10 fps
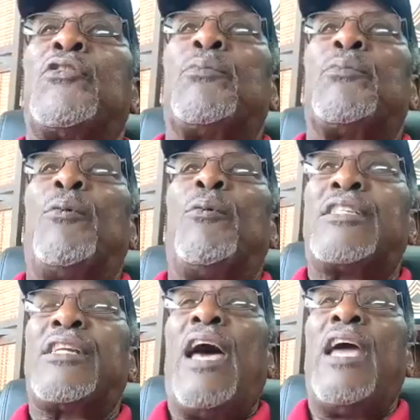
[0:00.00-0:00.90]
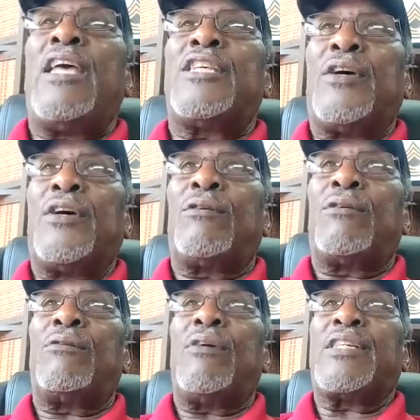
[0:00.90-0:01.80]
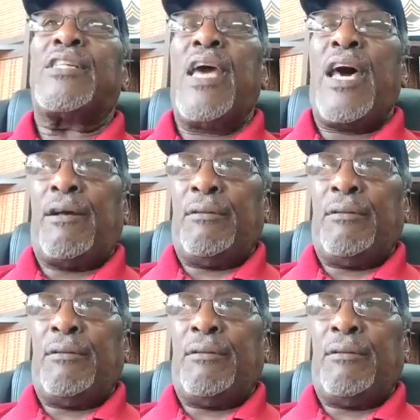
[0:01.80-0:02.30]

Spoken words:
and raised in Haynesville, Louisiana.